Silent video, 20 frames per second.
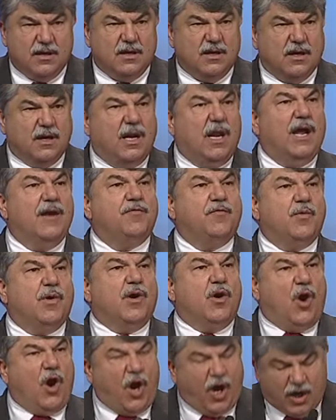a life
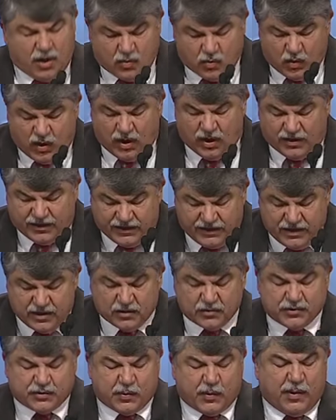where hard work
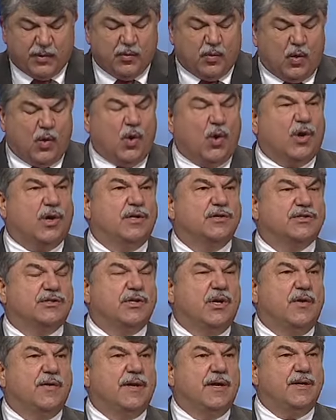yields reward
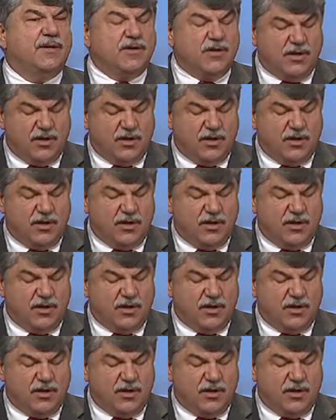so that